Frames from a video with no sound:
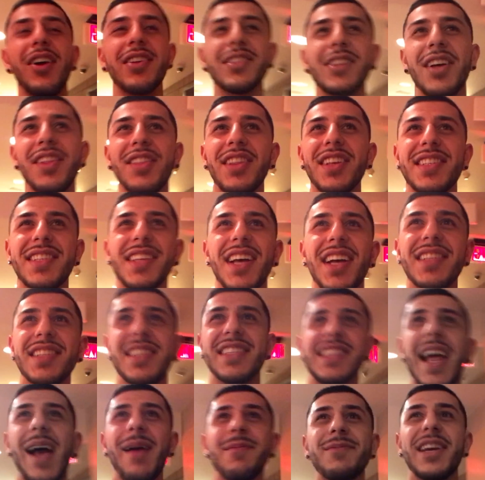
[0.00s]
I was on the
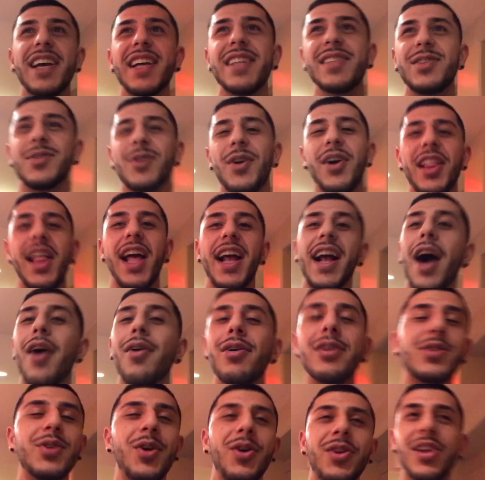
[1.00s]
Suns Snapchat story, like I
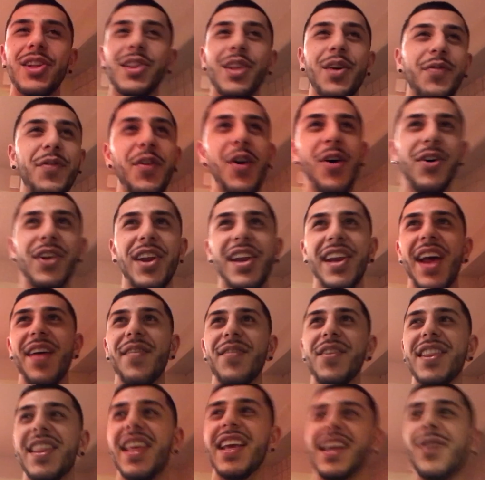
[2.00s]
was holding the phone and
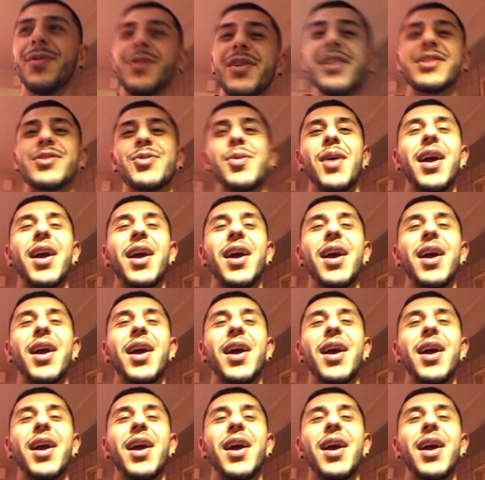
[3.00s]
everything. It was